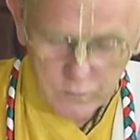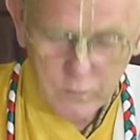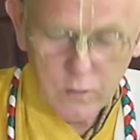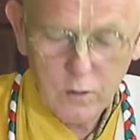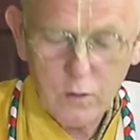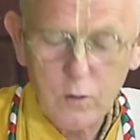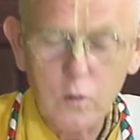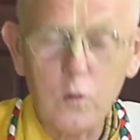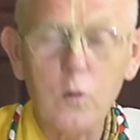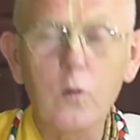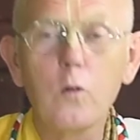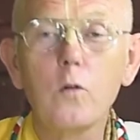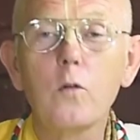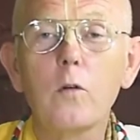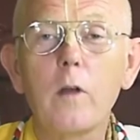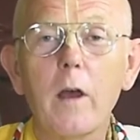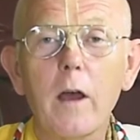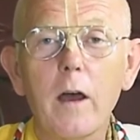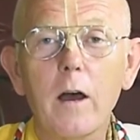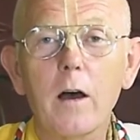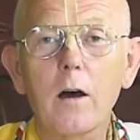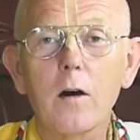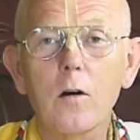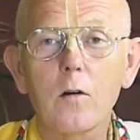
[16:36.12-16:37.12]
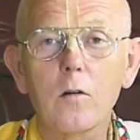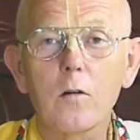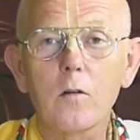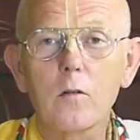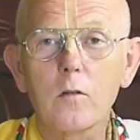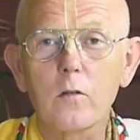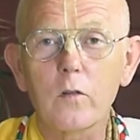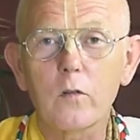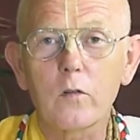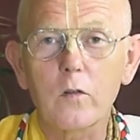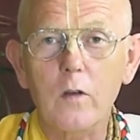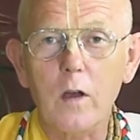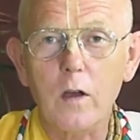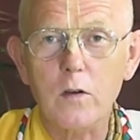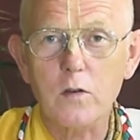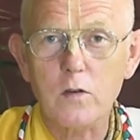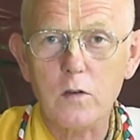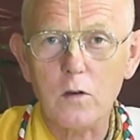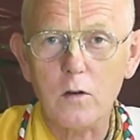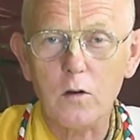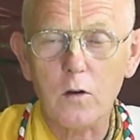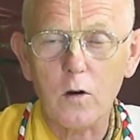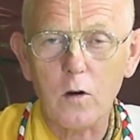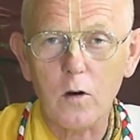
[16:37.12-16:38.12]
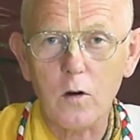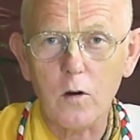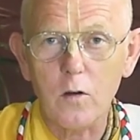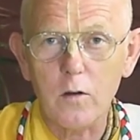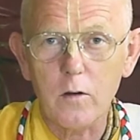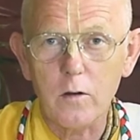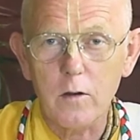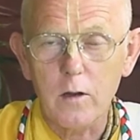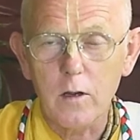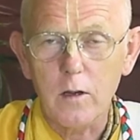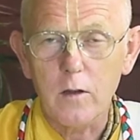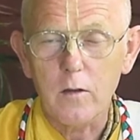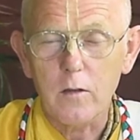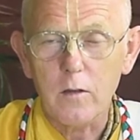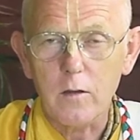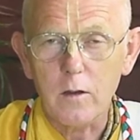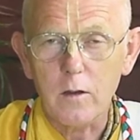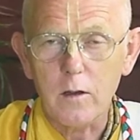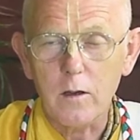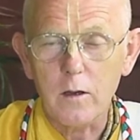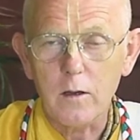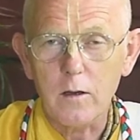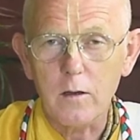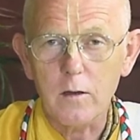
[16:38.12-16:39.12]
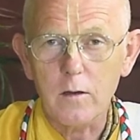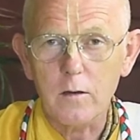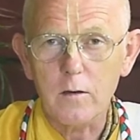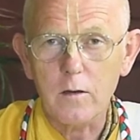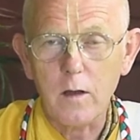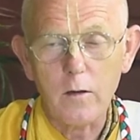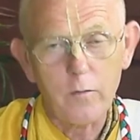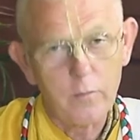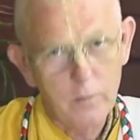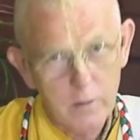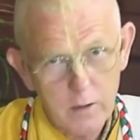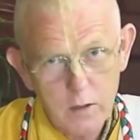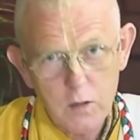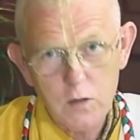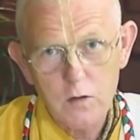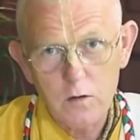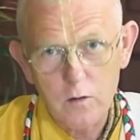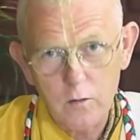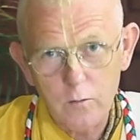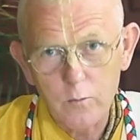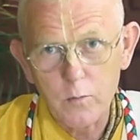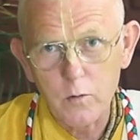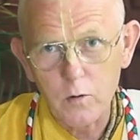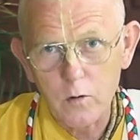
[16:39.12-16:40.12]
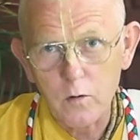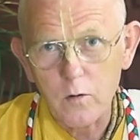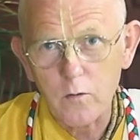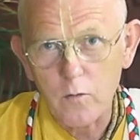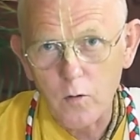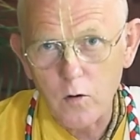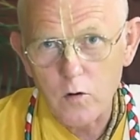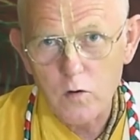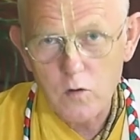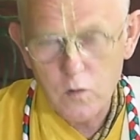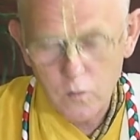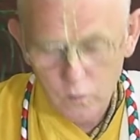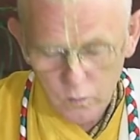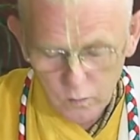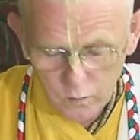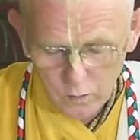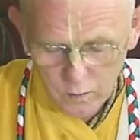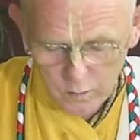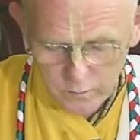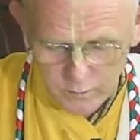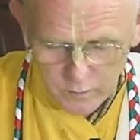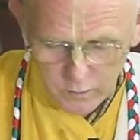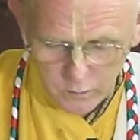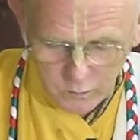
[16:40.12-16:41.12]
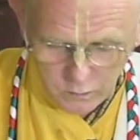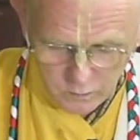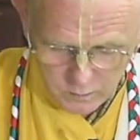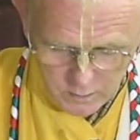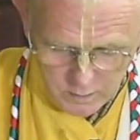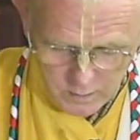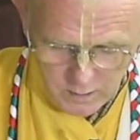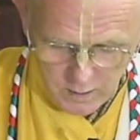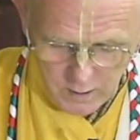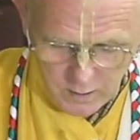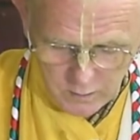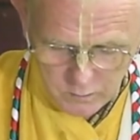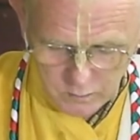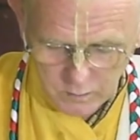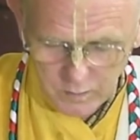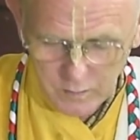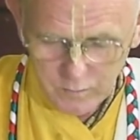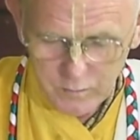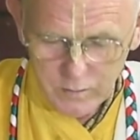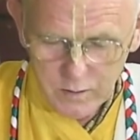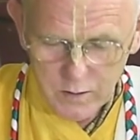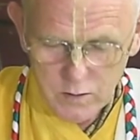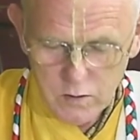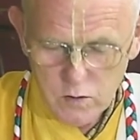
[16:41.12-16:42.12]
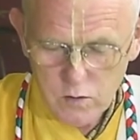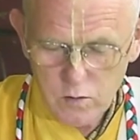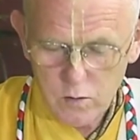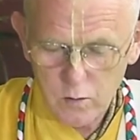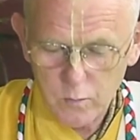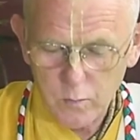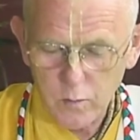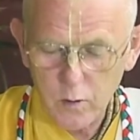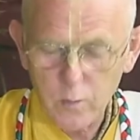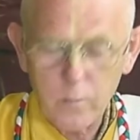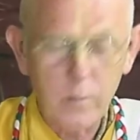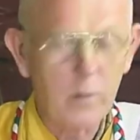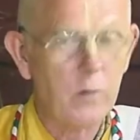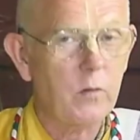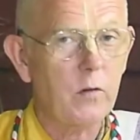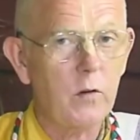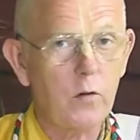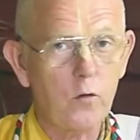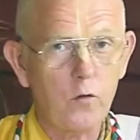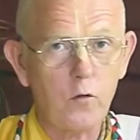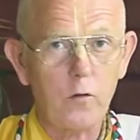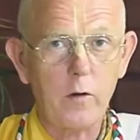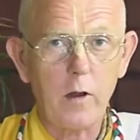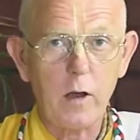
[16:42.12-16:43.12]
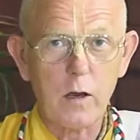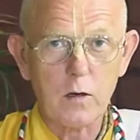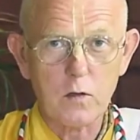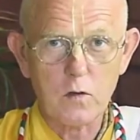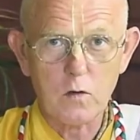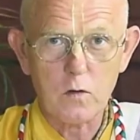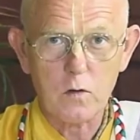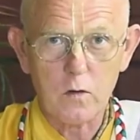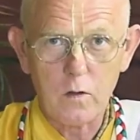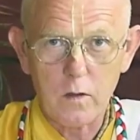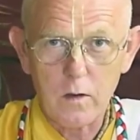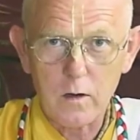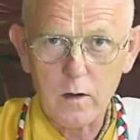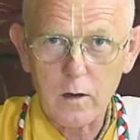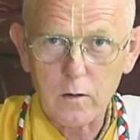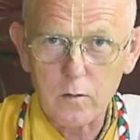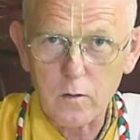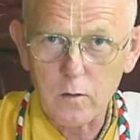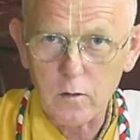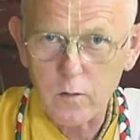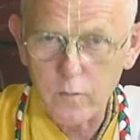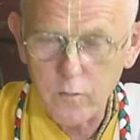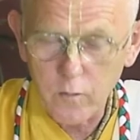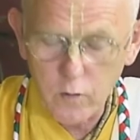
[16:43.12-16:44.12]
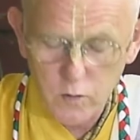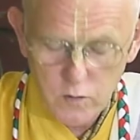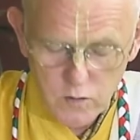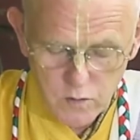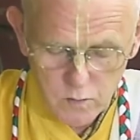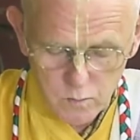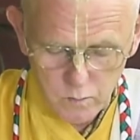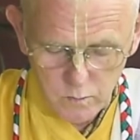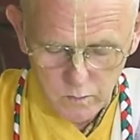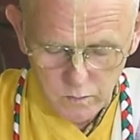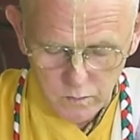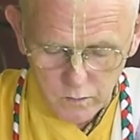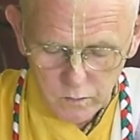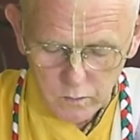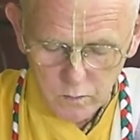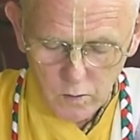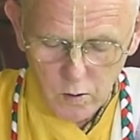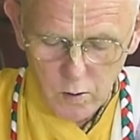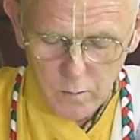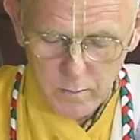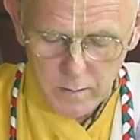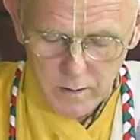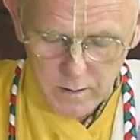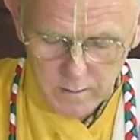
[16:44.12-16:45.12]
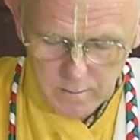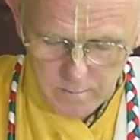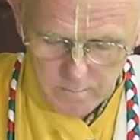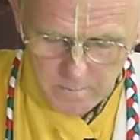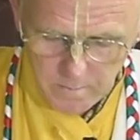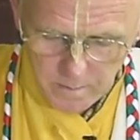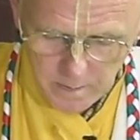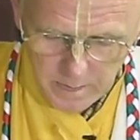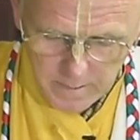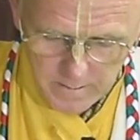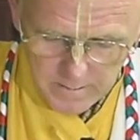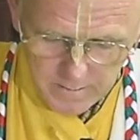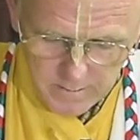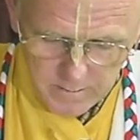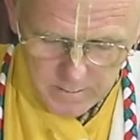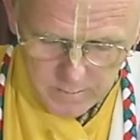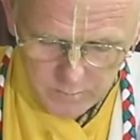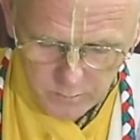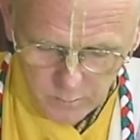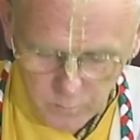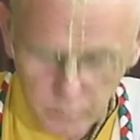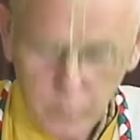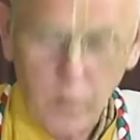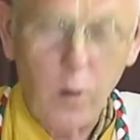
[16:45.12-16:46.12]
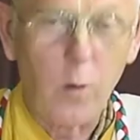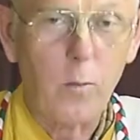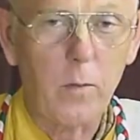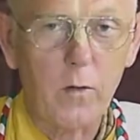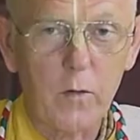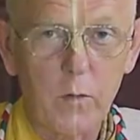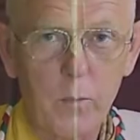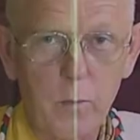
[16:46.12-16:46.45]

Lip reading: conclude our discussion on the definition of pure devotional service as given in Srila Prabhupada's introduction to the Nectar Devotion with this comment from Prabhupada's